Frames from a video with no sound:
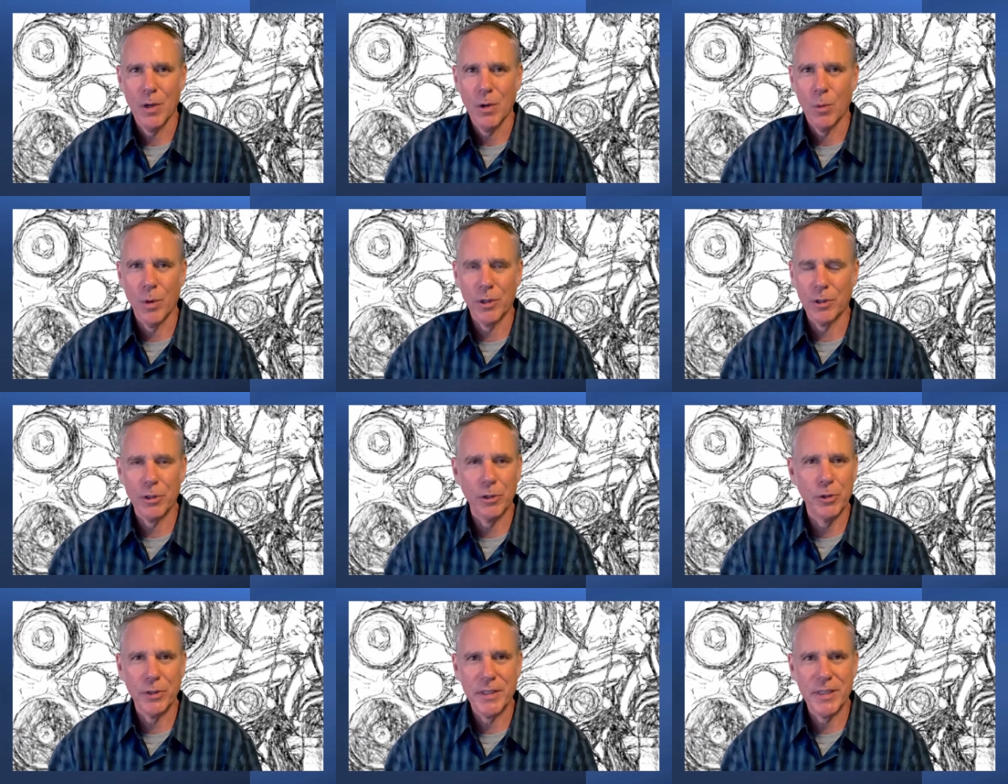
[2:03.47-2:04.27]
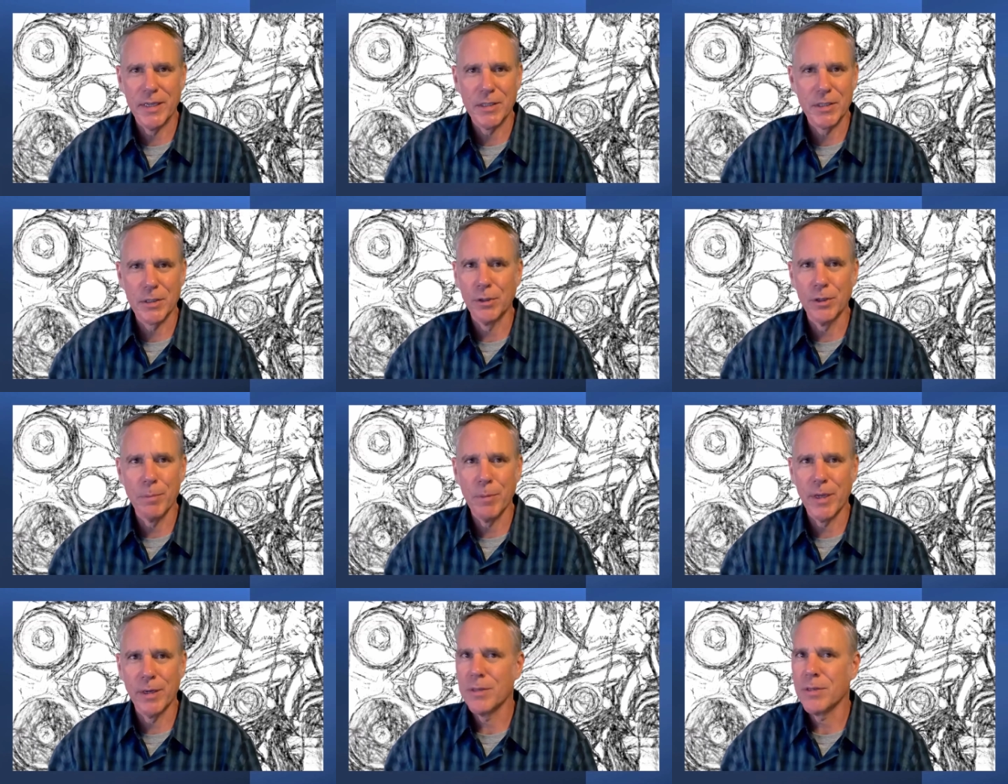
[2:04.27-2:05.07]
whether it only takes 30
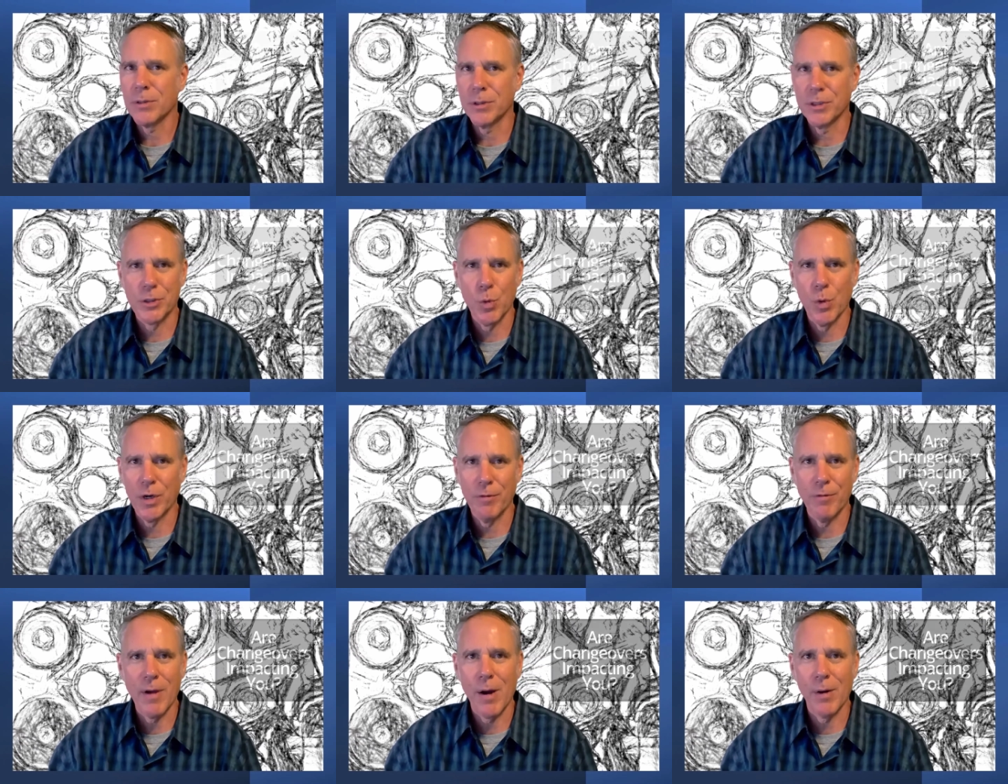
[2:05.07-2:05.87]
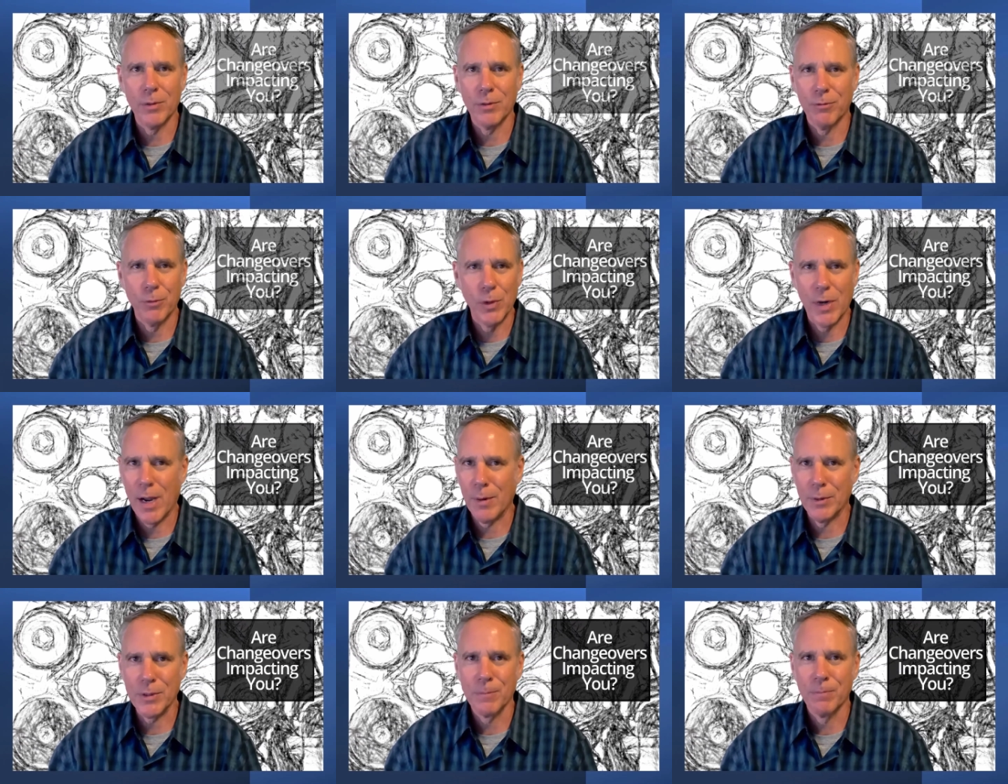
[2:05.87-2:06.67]
minutes or 24
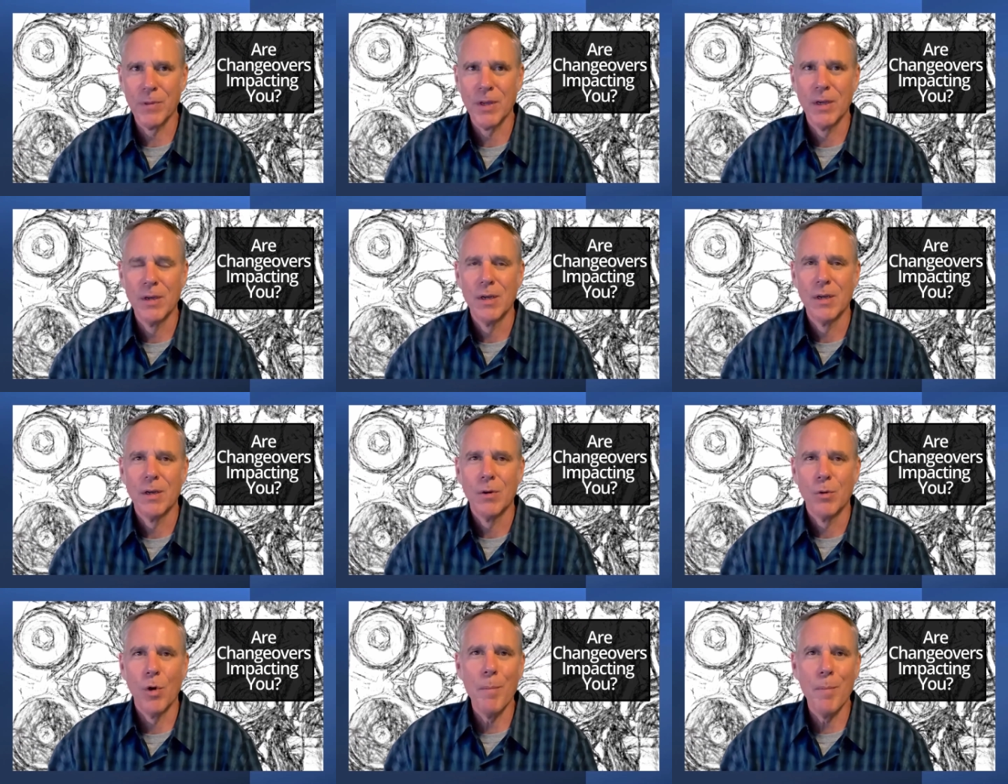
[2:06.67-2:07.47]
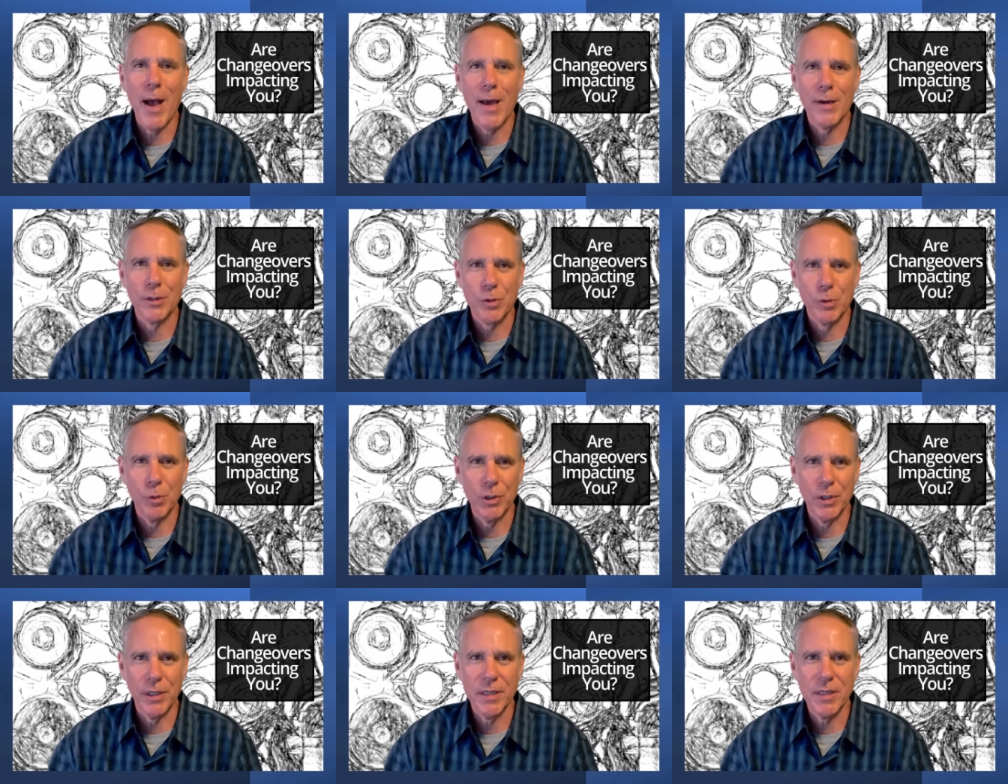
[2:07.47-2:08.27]
hours. What matters
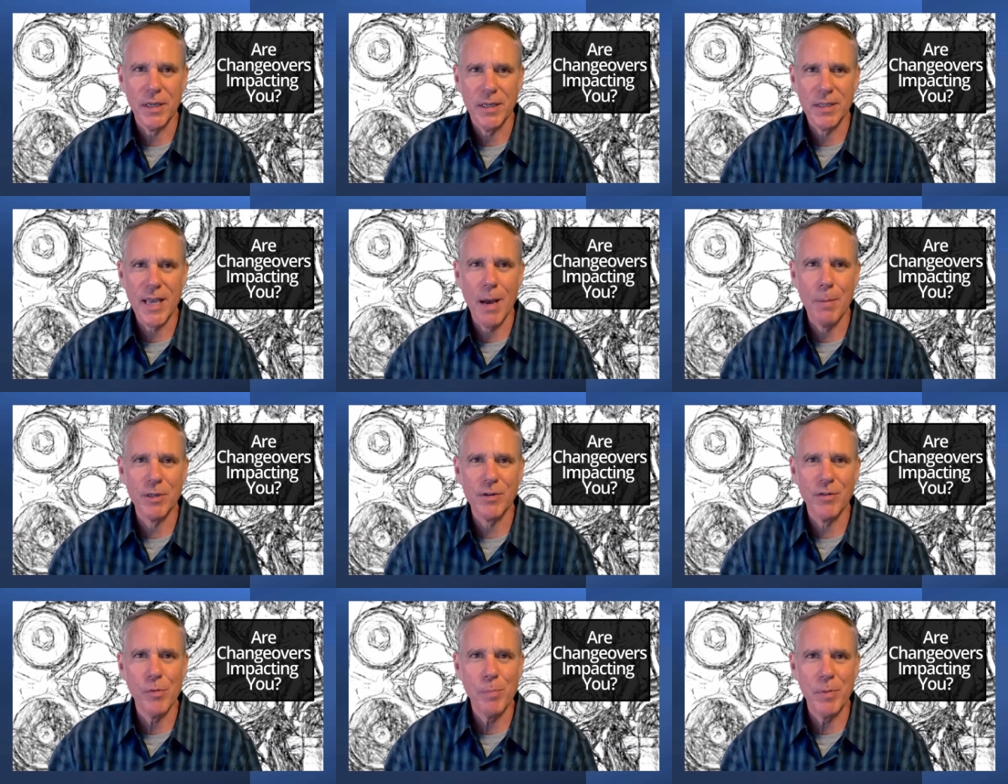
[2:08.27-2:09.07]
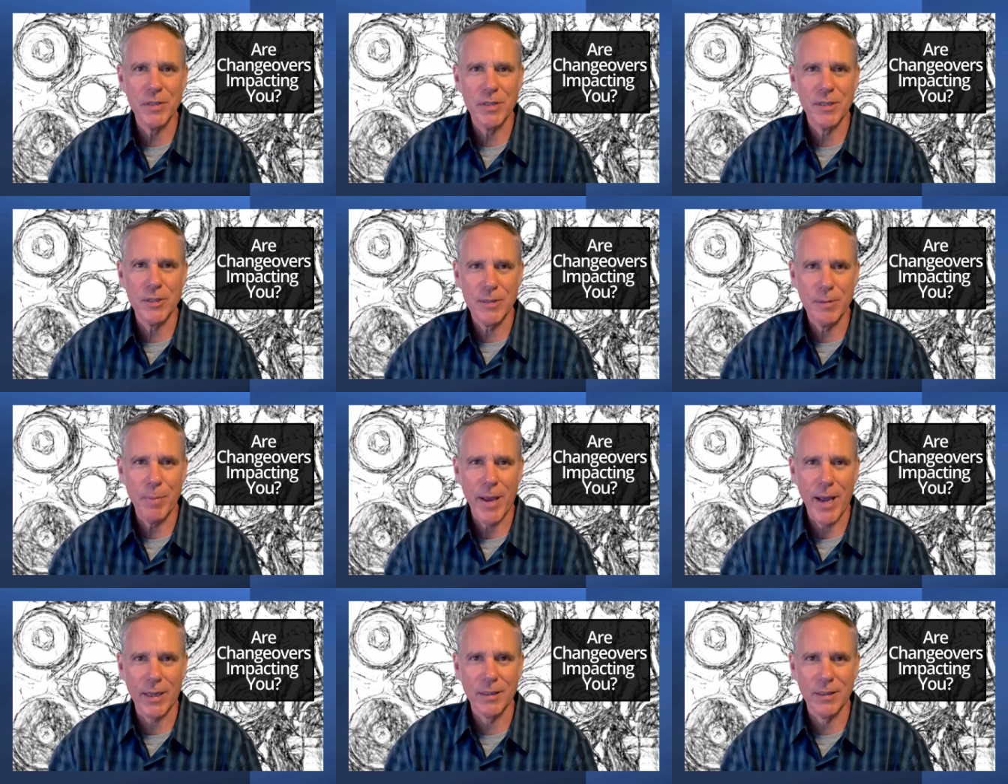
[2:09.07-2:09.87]
really is how much of a business
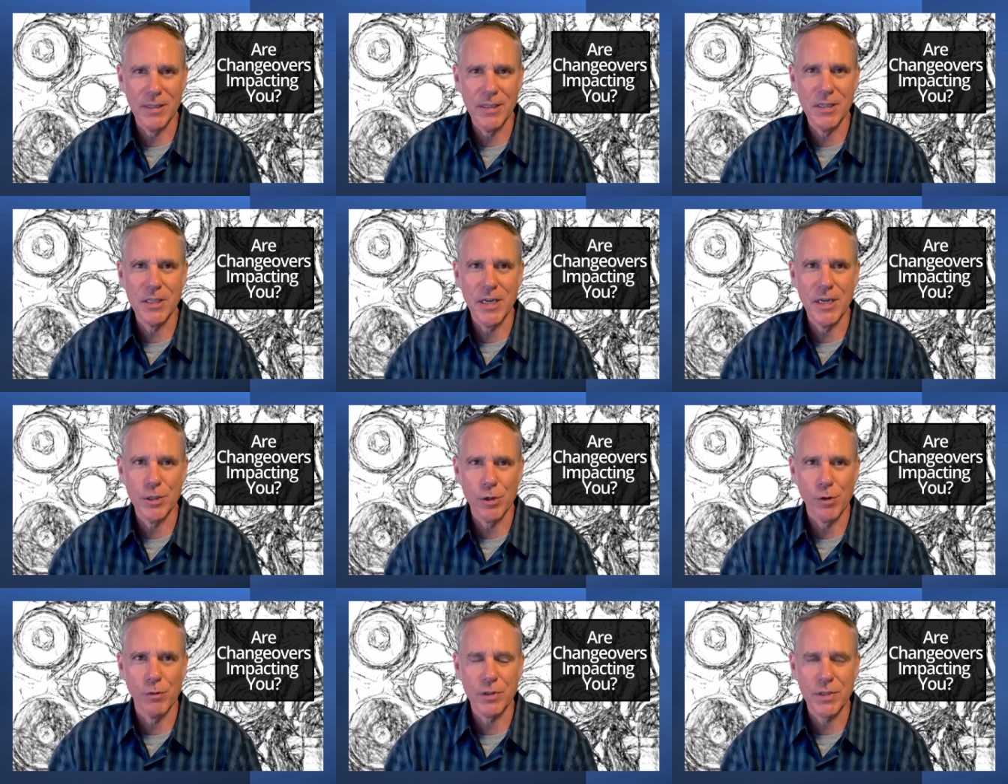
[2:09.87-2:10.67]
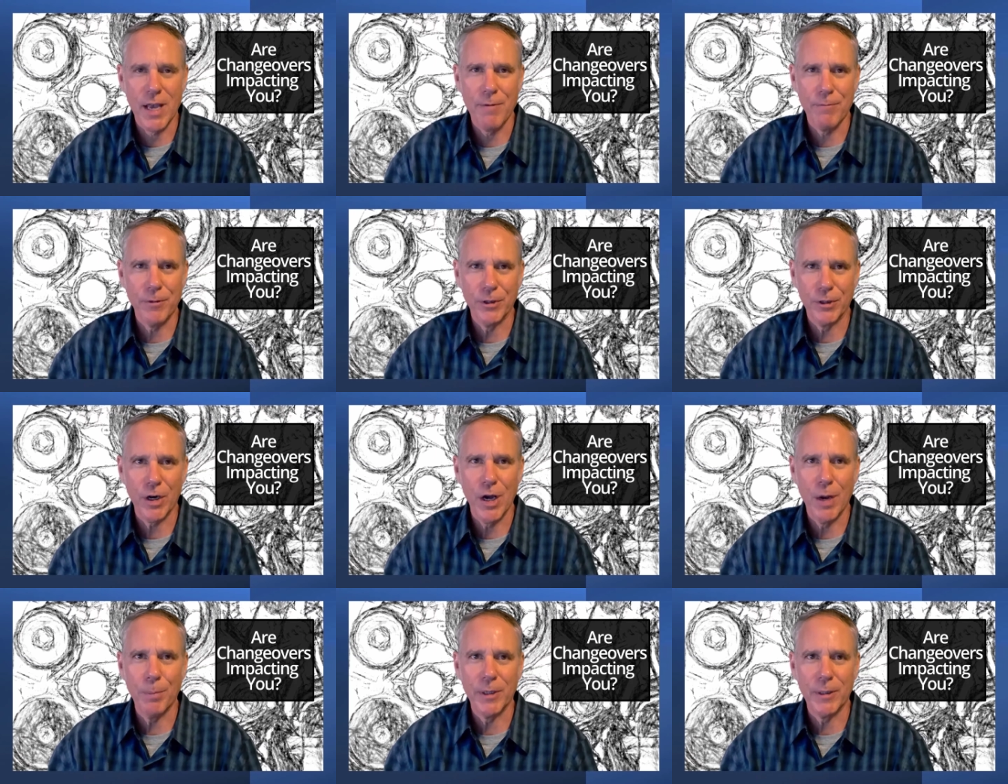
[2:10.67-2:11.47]
impact that these changeovers have for your
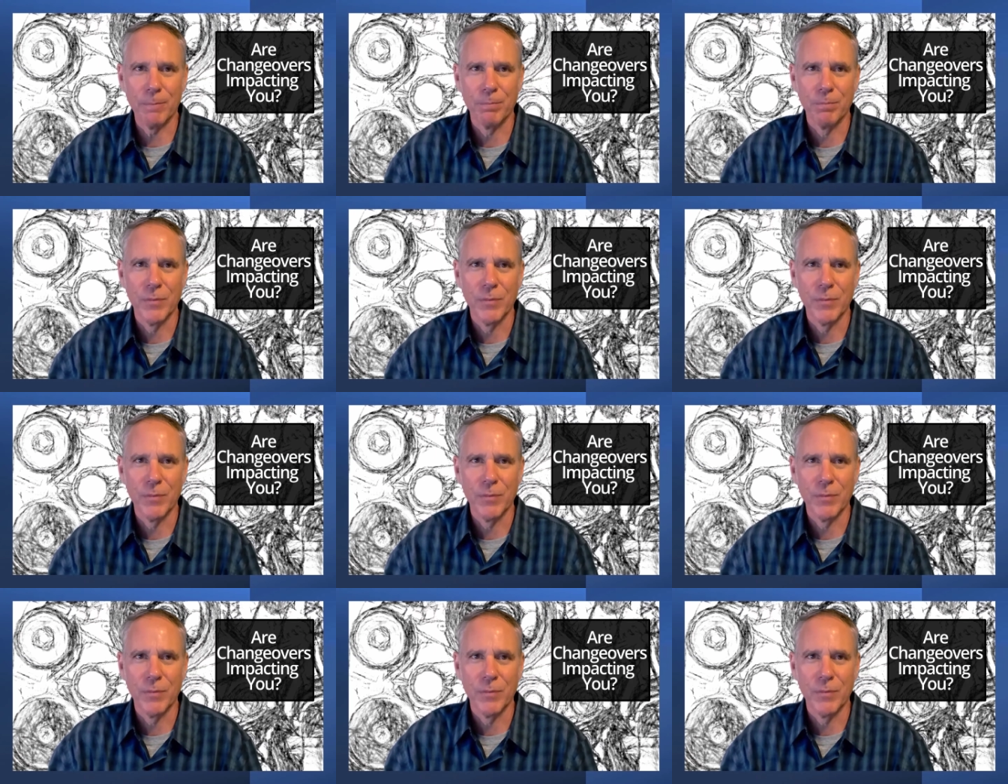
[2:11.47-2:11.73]
company.